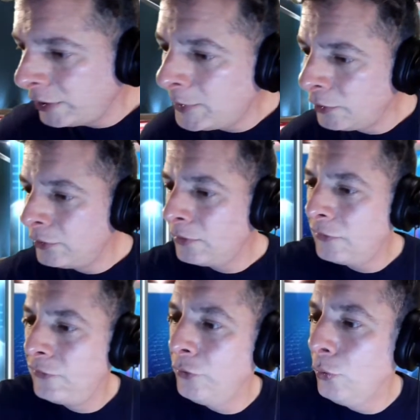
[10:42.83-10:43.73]
it on
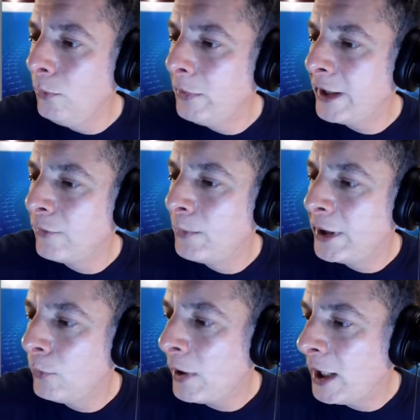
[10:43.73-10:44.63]
Zoom, let
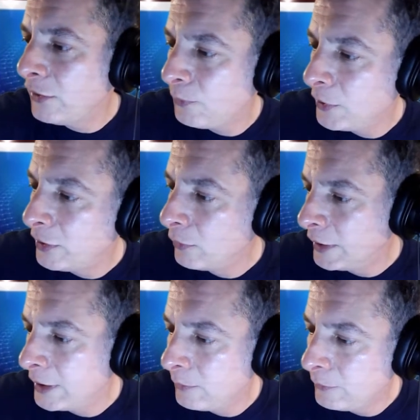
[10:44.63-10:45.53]
everybody watch, but don't
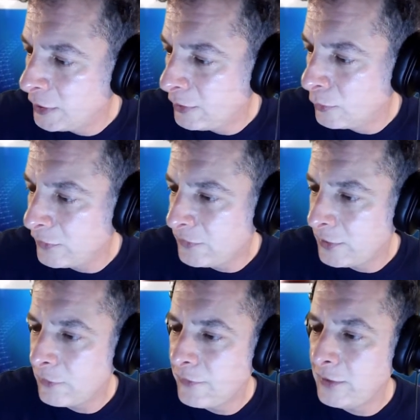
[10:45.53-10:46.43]
let them, you know, you don't want to see
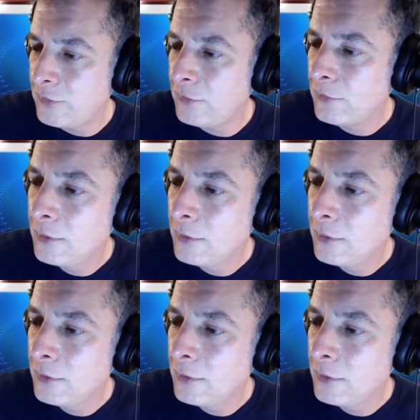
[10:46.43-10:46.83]
their faces